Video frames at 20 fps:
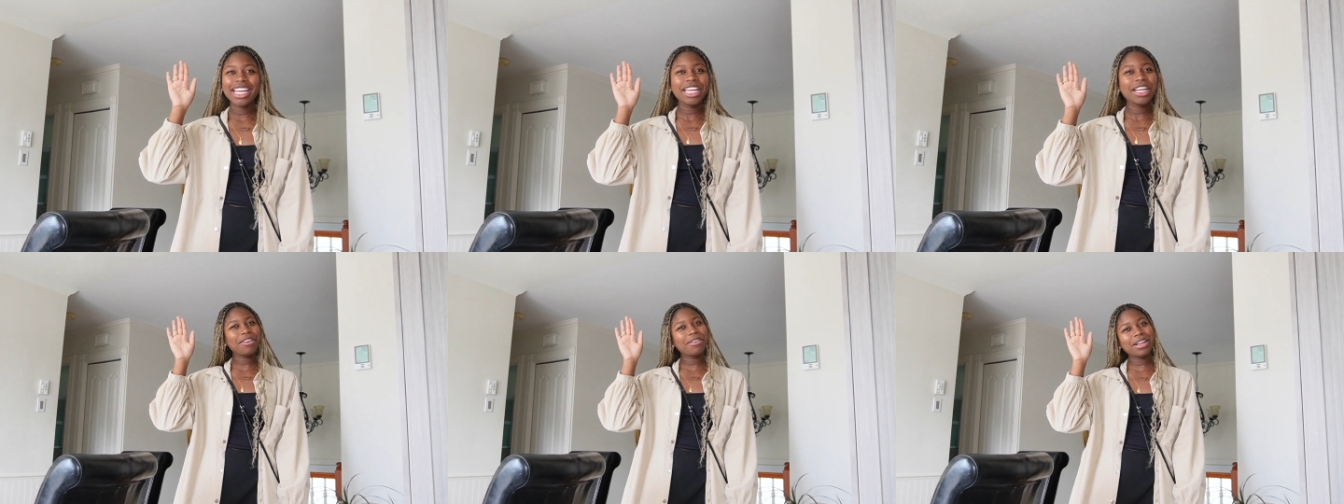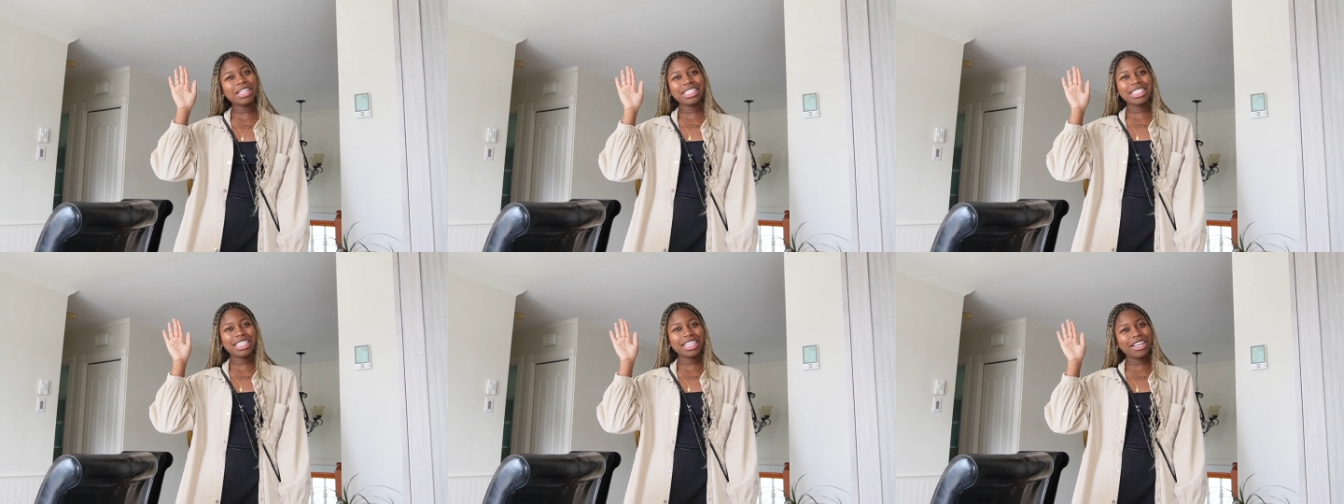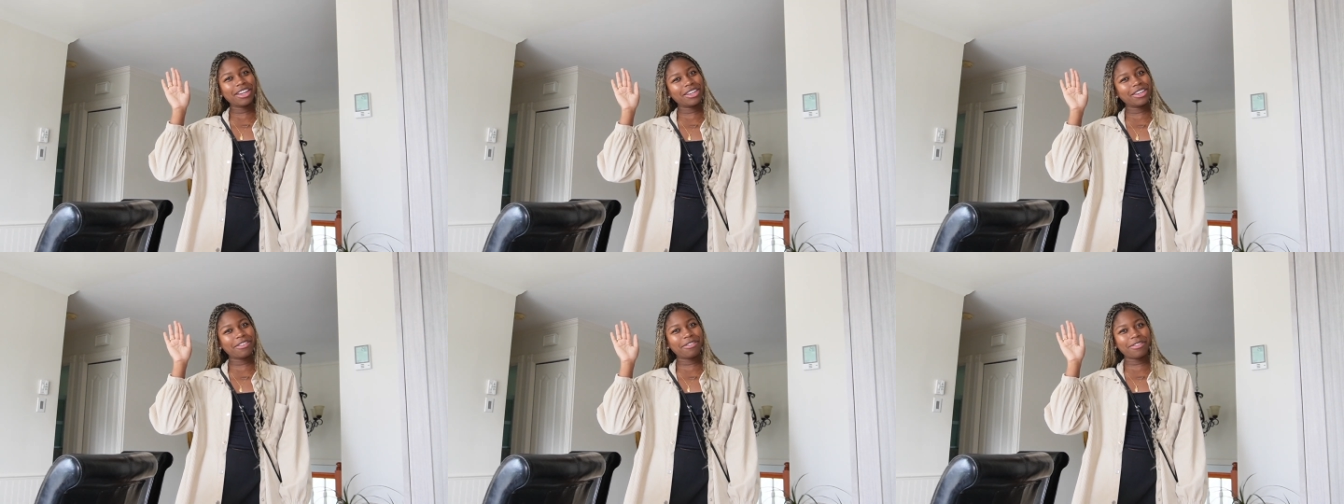Who wants to
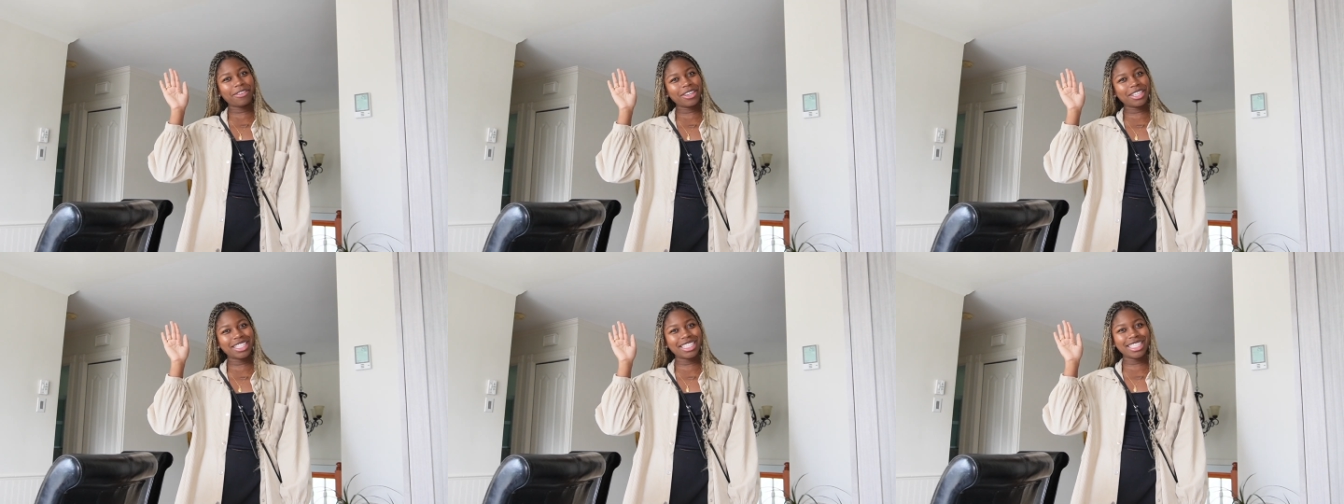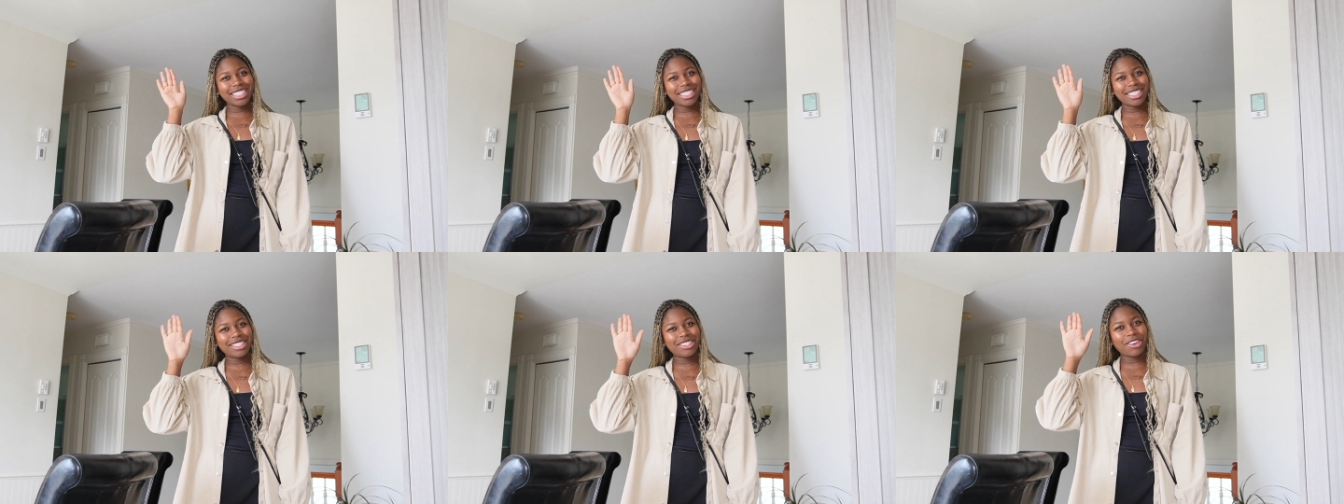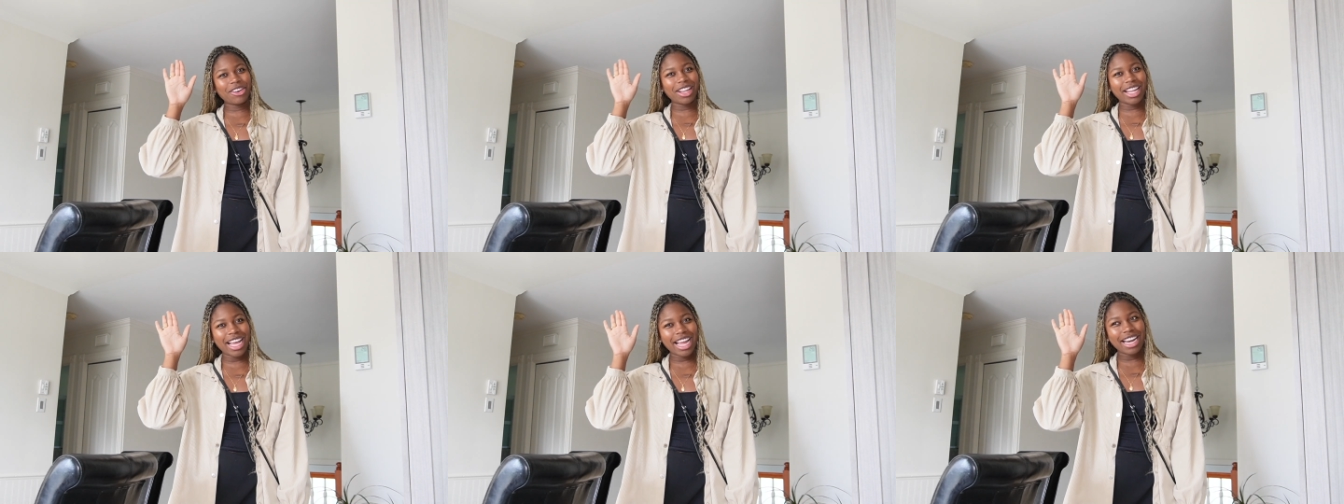go to Four Seasons
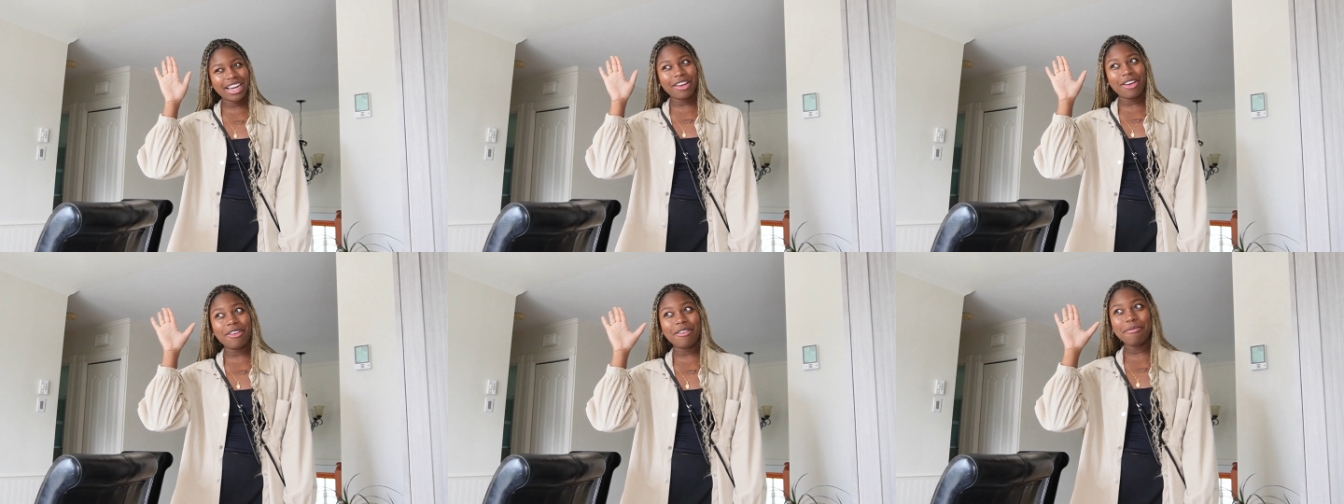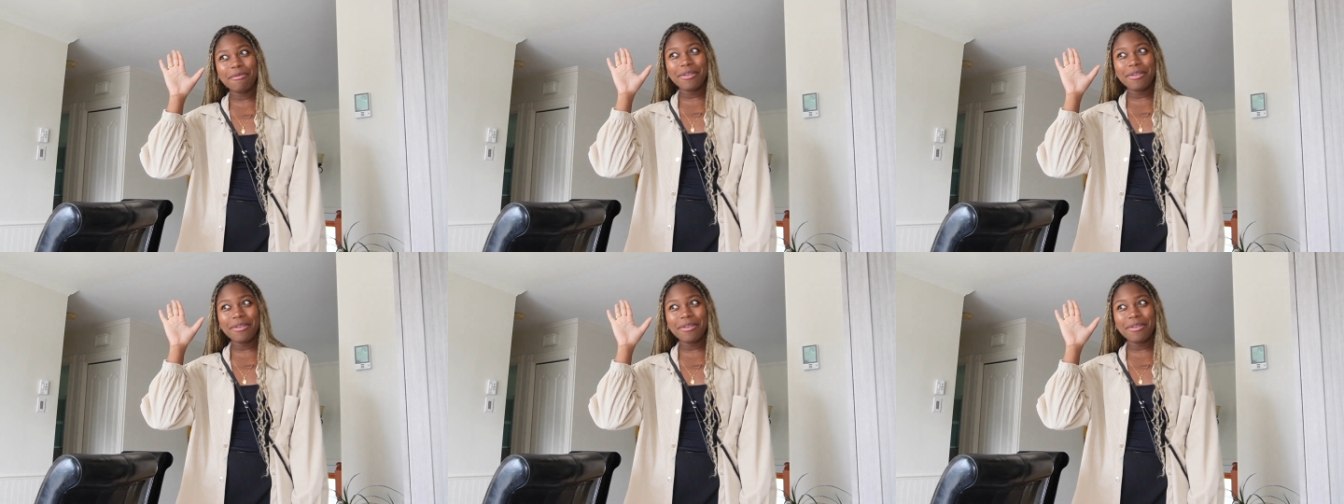Orlando?